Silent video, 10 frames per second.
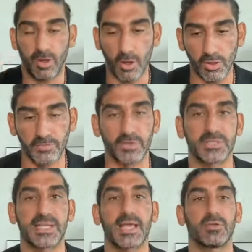All of their
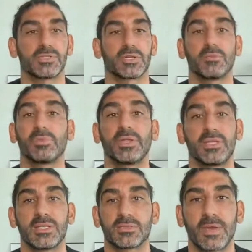cycles are
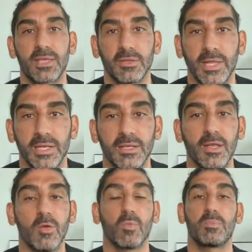completely dysregulated.
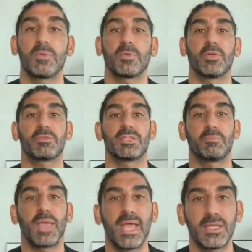When people are
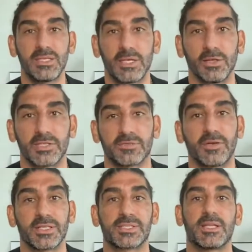using painkillers
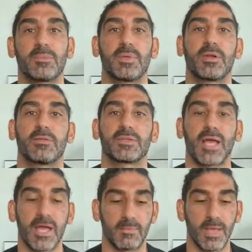for an extended period of
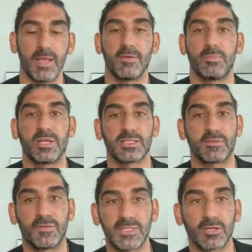time because
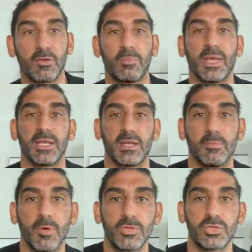of physical pain,
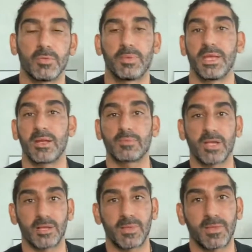emotional pain, I'm
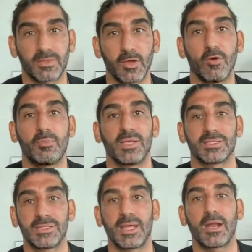talking about like the
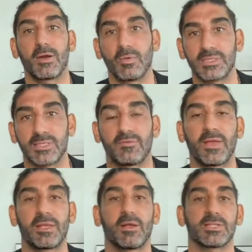opiates and the heroines and the
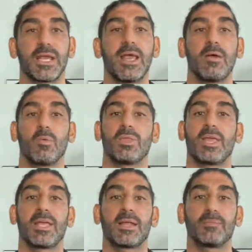fentanyls, when
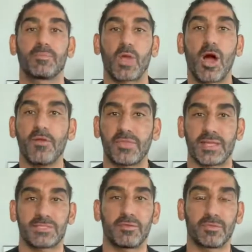they get off
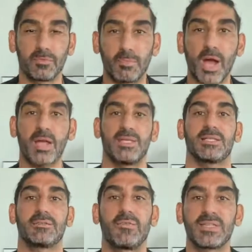that stuff, their
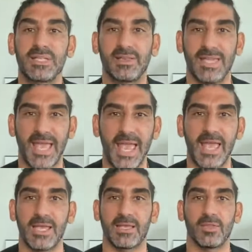bodies physically
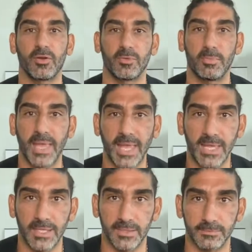ache and they're in
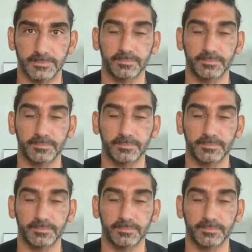pain,